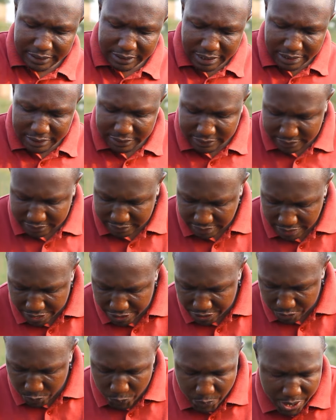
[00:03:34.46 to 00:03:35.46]
there is
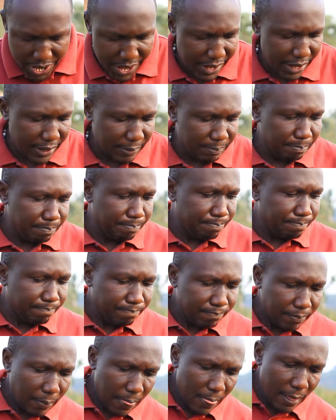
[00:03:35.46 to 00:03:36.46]
a way.
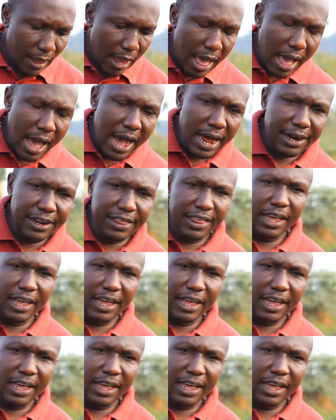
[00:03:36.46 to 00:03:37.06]
And